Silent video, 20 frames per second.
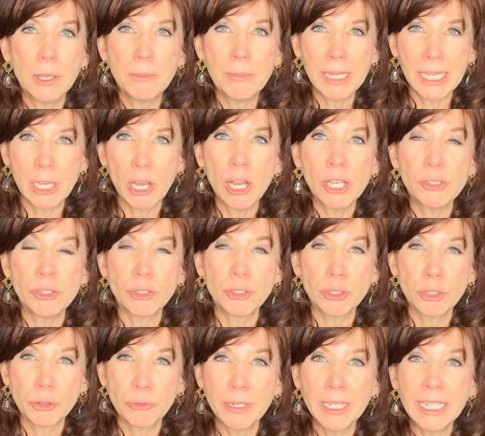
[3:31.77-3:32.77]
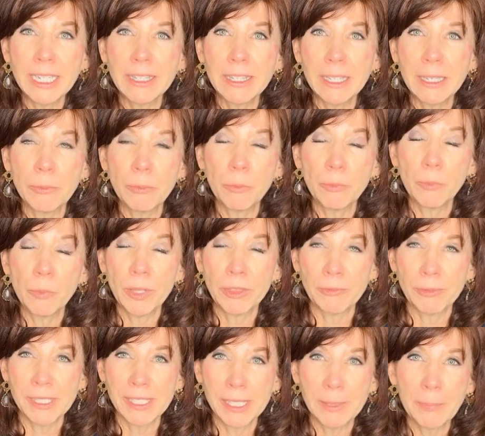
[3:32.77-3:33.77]
because you're treating them
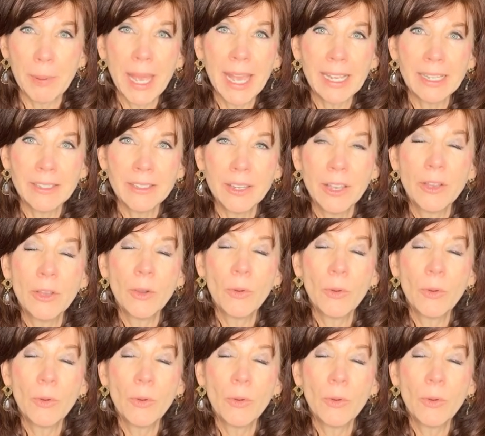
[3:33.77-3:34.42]
with respect